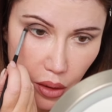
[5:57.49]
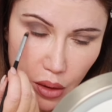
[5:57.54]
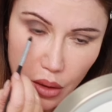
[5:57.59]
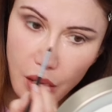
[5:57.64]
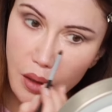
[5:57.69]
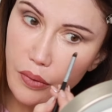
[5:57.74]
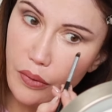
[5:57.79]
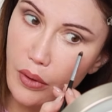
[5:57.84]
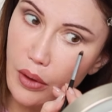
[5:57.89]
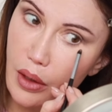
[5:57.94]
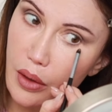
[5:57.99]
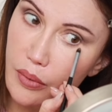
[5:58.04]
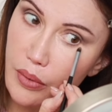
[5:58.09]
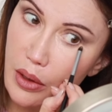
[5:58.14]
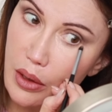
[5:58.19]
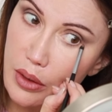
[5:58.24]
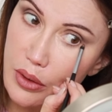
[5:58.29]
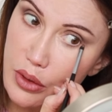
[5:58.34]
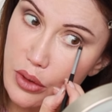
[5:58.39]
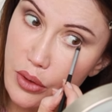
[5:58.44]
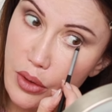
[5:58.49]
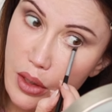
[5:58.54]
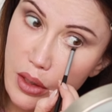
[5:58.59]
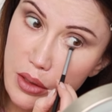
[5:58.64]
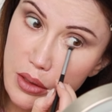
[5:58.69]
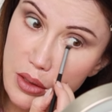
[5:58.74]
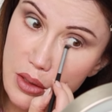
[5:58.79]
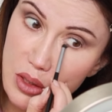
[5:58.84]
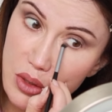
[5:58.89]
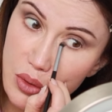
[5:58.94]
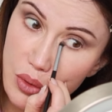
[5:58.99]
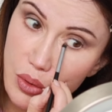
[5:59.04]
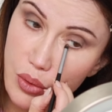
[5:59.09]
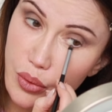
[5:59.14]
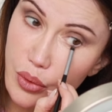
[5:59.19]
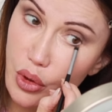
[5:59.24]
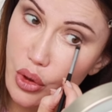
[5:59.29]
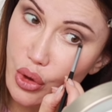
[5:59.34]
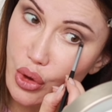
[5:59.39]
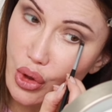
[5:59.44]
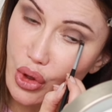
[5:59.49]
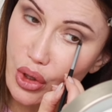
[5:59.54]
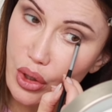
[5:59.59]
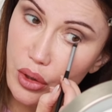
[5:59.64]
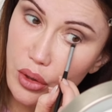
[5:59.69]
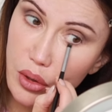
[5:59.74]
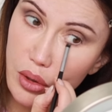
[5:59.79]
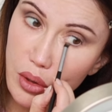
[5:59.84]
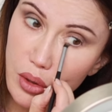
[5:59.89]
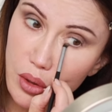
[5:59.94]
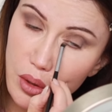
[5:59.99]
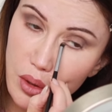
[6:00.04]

I feel like we could do this. What do you think?